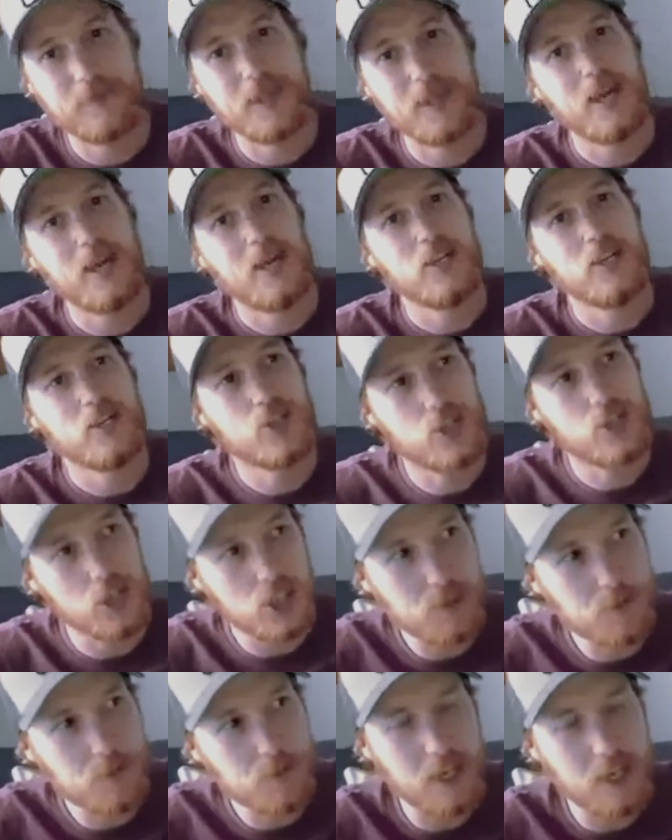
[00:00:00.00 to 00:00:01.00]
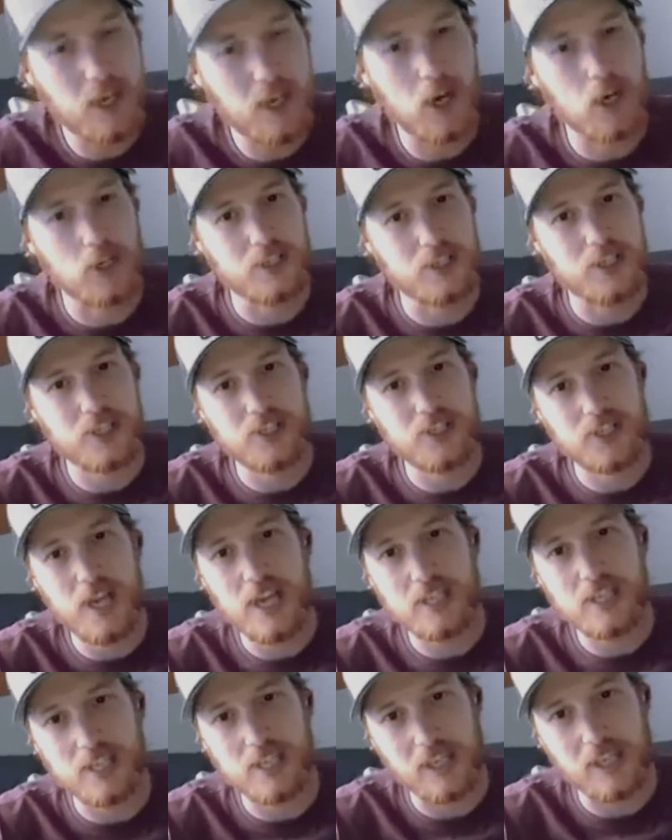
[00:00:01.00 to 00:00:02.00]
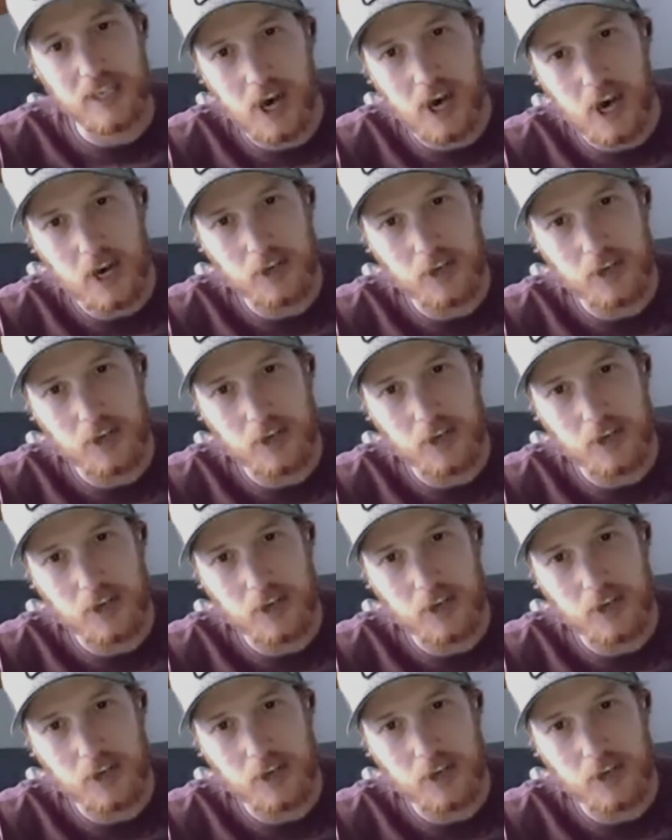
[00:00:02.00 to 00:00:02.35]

just because it says large